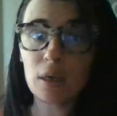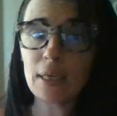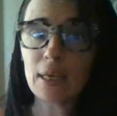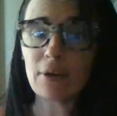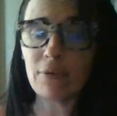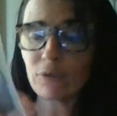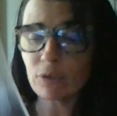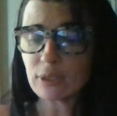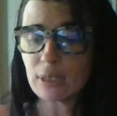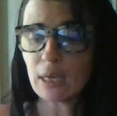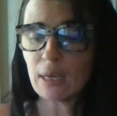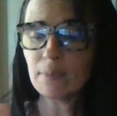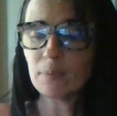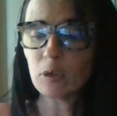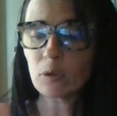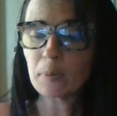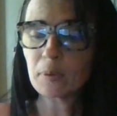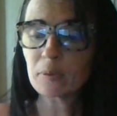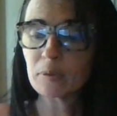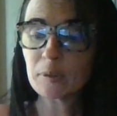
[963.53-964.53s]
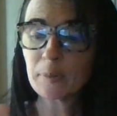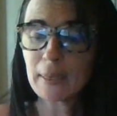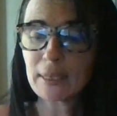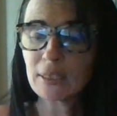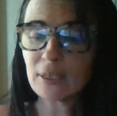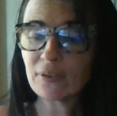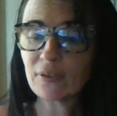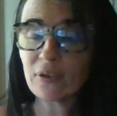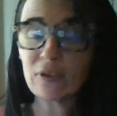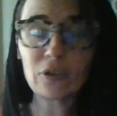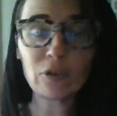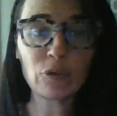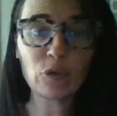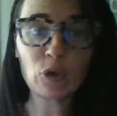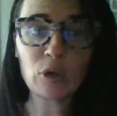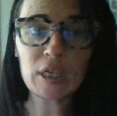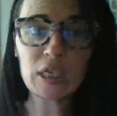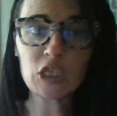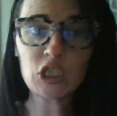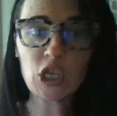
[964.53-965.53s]
Now, for some, your perspective could have
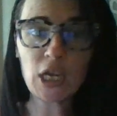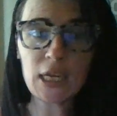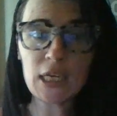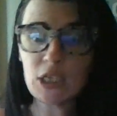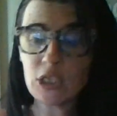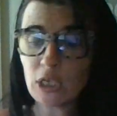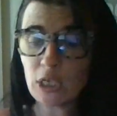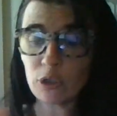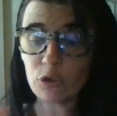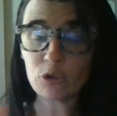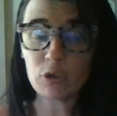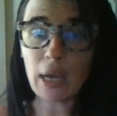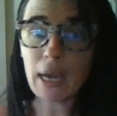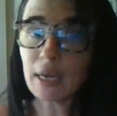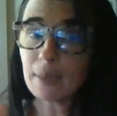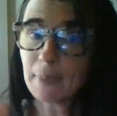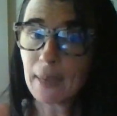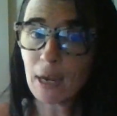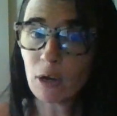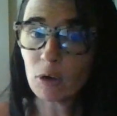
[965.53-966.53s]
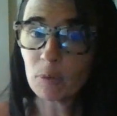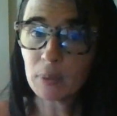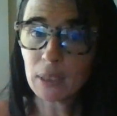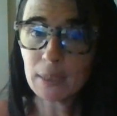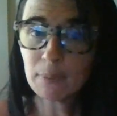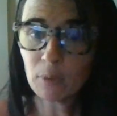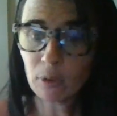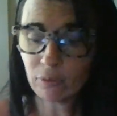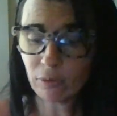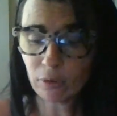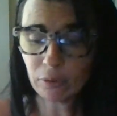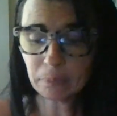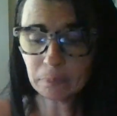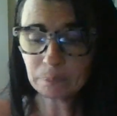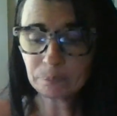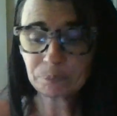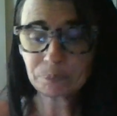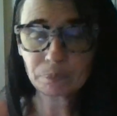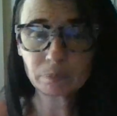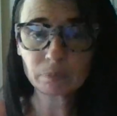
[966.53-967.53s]
already changed and you're not a power play mover.
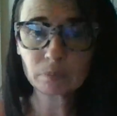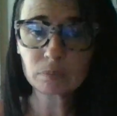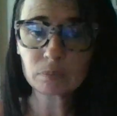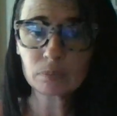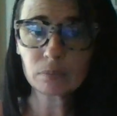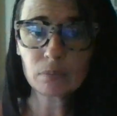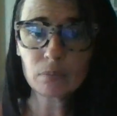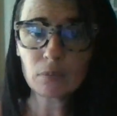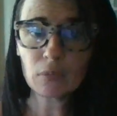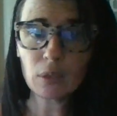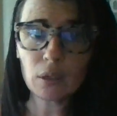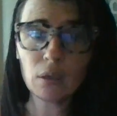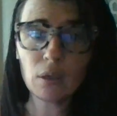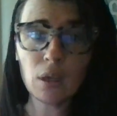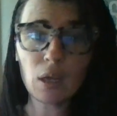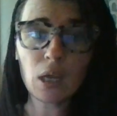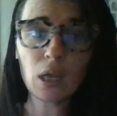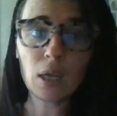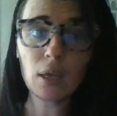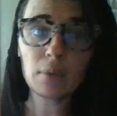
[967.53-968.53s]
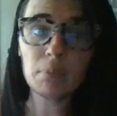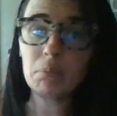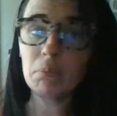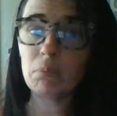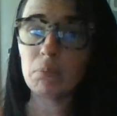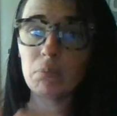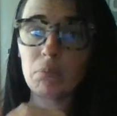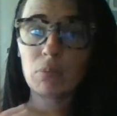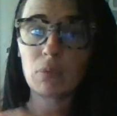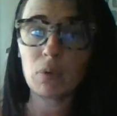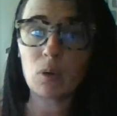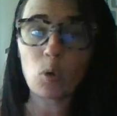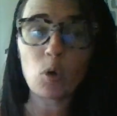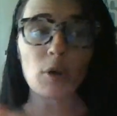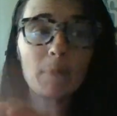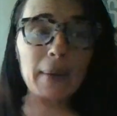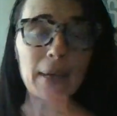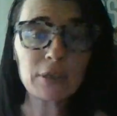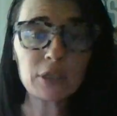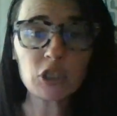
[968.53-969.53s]
Um,
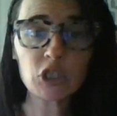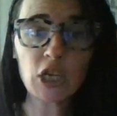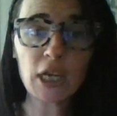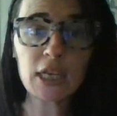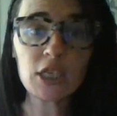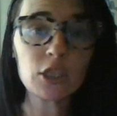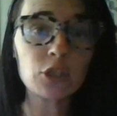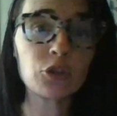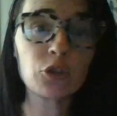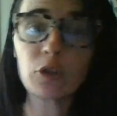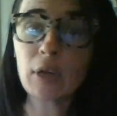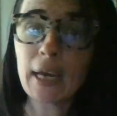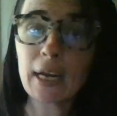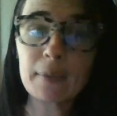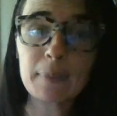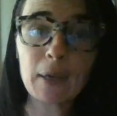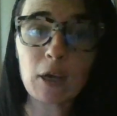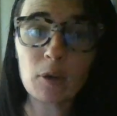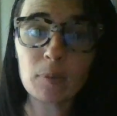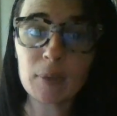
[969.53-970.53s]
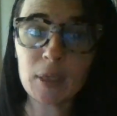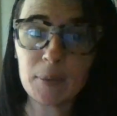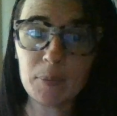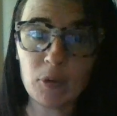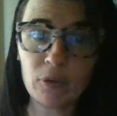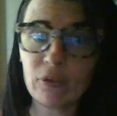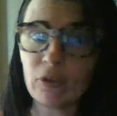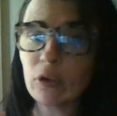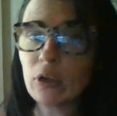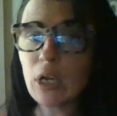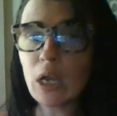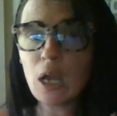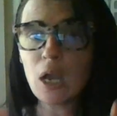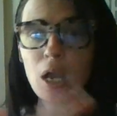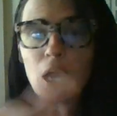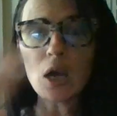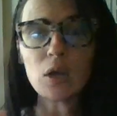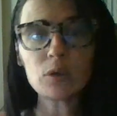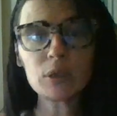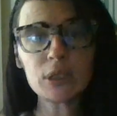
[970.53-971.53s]
or about to change and you're not a power play
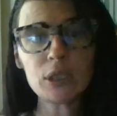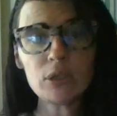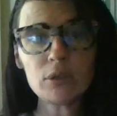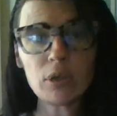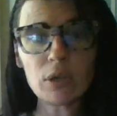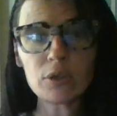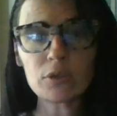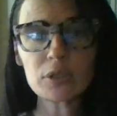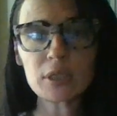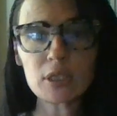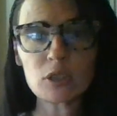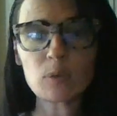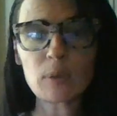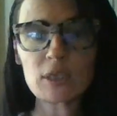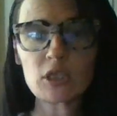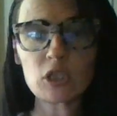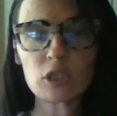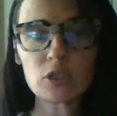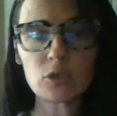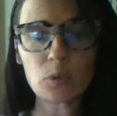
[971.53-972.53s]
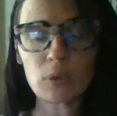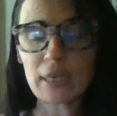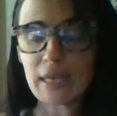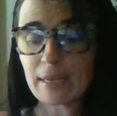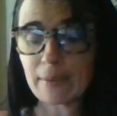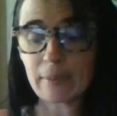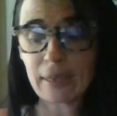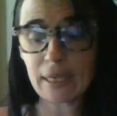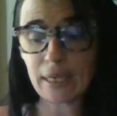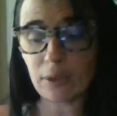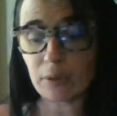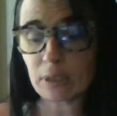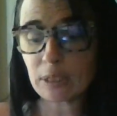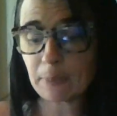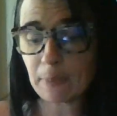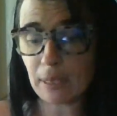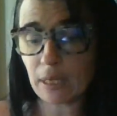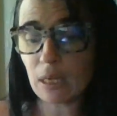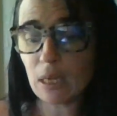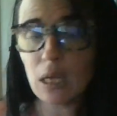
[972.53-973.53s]
mover. Only you know your situation story, not anybody
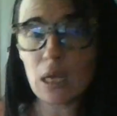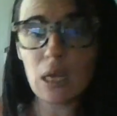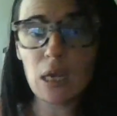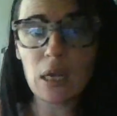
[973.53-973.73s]
else. But